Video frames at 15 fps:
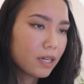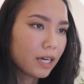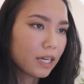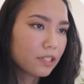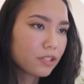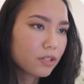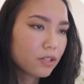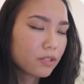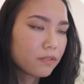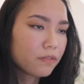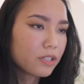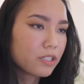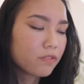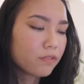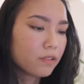I took all of
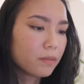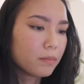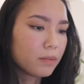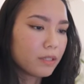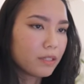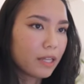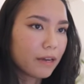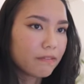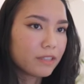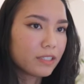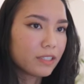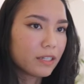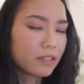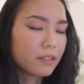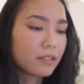these from
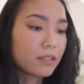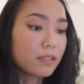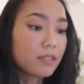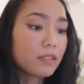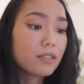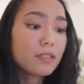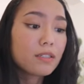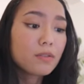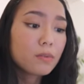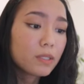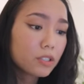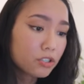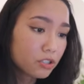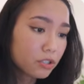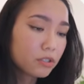Lavender's
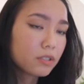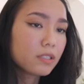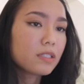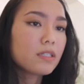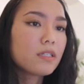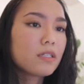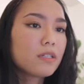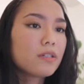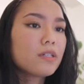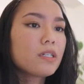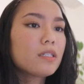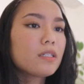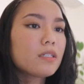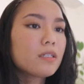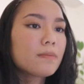6-week journaling
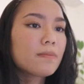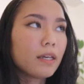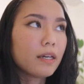series,